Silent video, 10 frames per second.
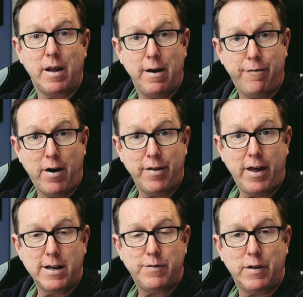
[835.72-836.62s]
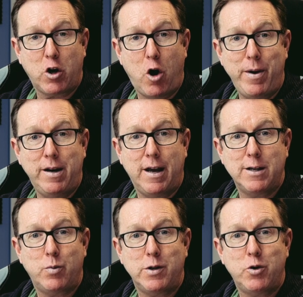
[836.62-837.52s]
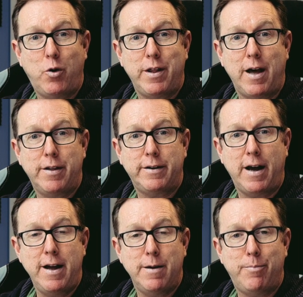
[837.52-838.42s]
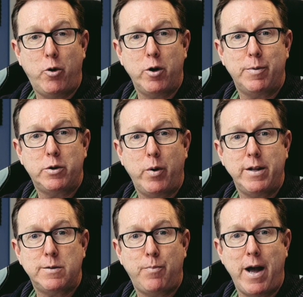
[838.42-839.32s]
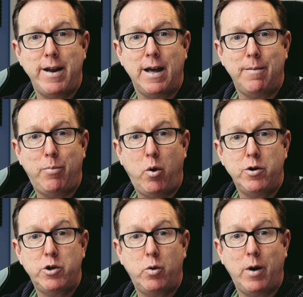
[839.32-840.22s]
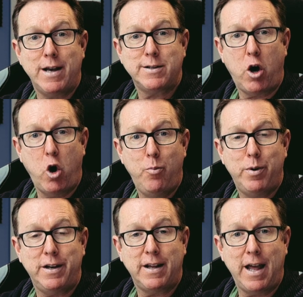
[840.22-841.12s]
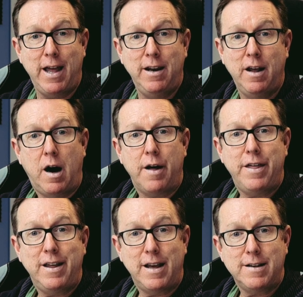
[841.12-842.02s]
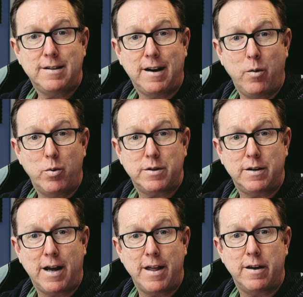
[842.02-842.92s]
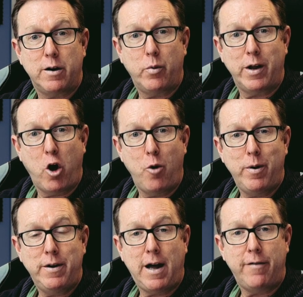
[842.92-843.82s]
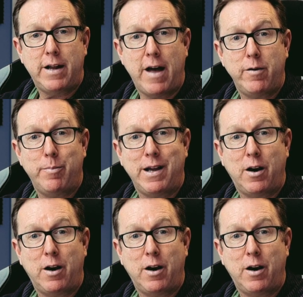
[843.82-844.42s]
Yeah, Frank, thanks for the comment. As we saw the other day, the border between Spain and Portugal has opened again. I think yesterday was the day that it reopened after having been